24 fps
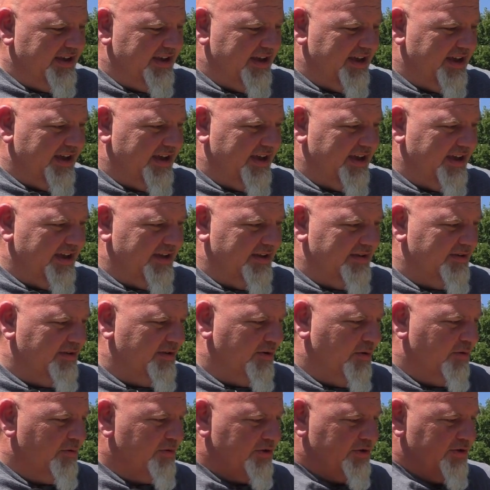Of
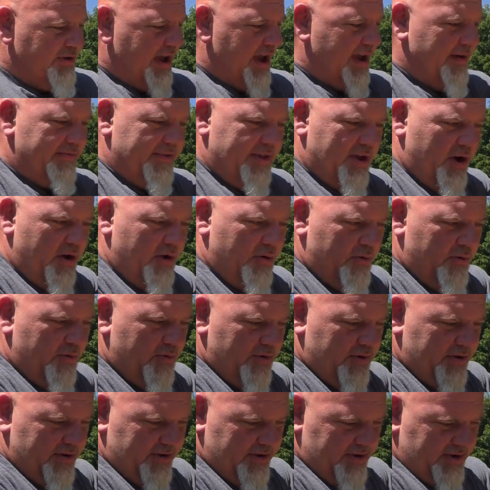course you have the whole
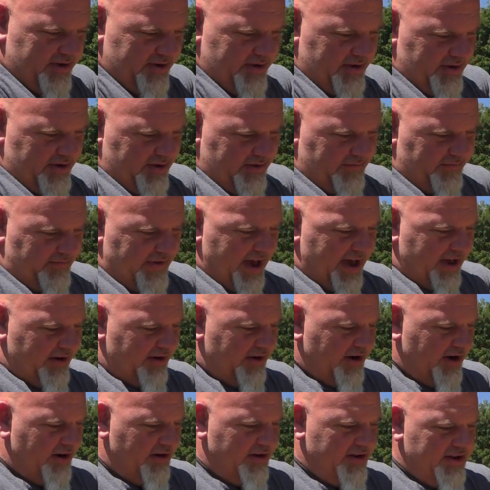
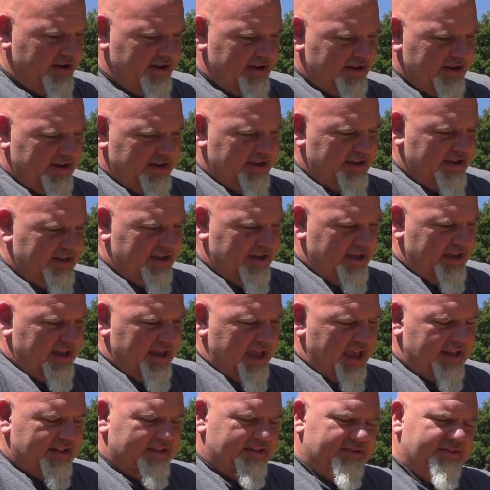vital area,
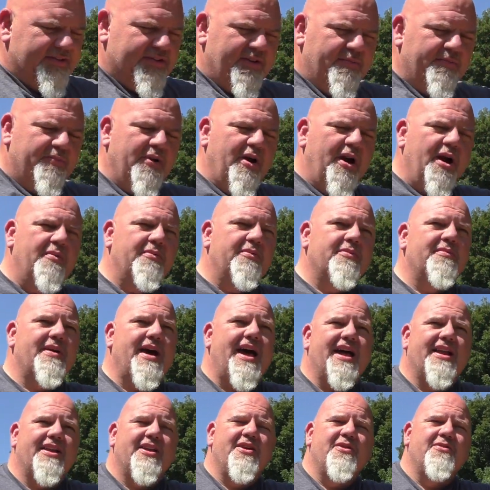and some problem
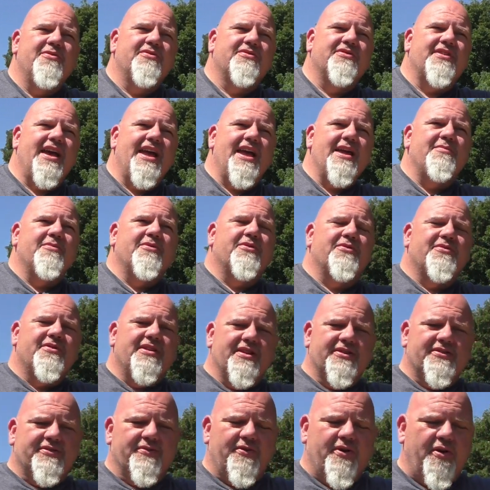I noticed, I am a
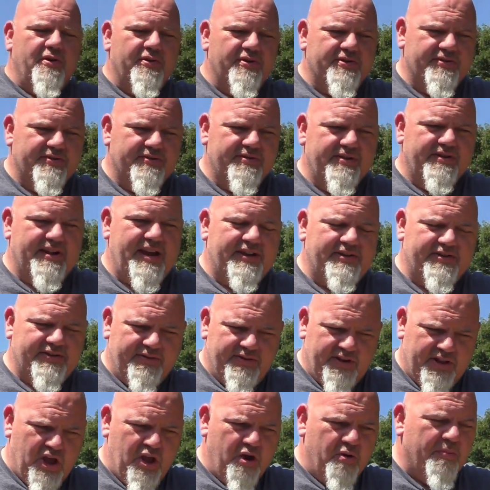traditional archer, I shoot
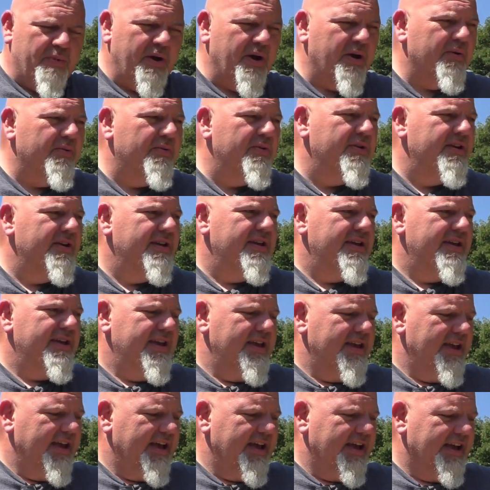a longbow.
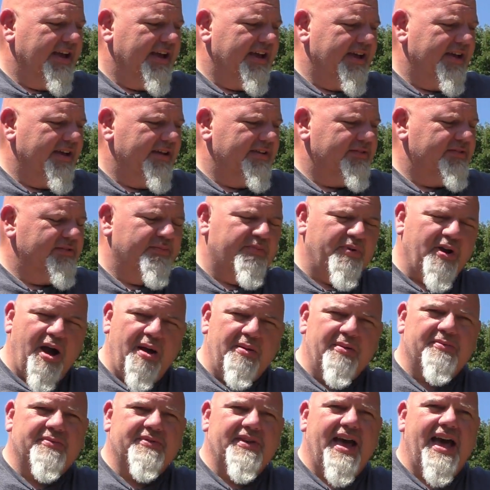Some
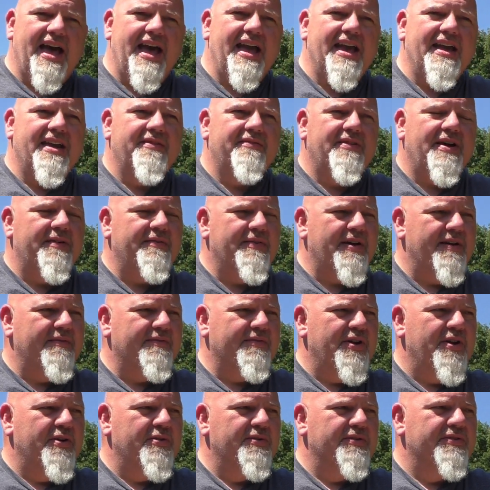problems I have, I've
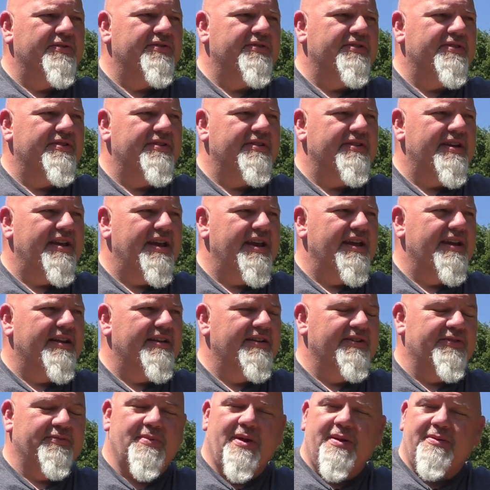noticed, and
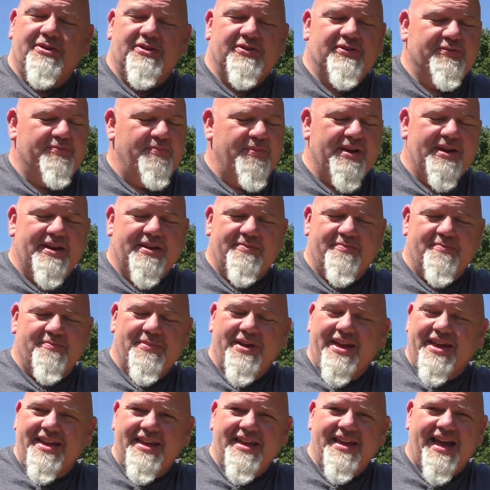this may just be
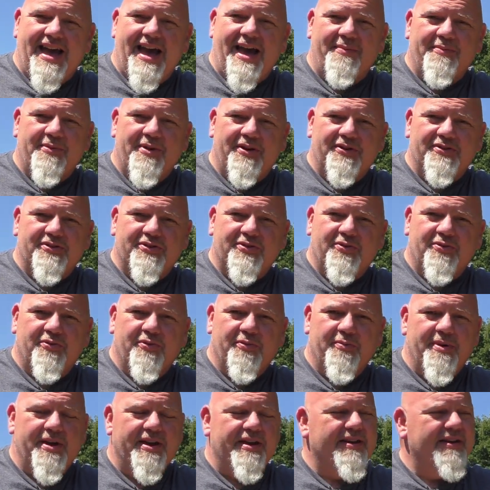me, I'm not
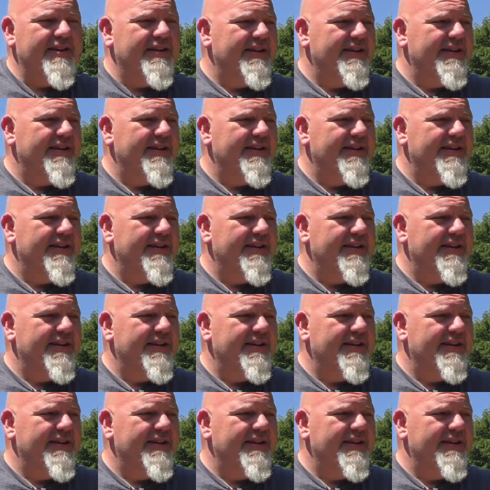sure, but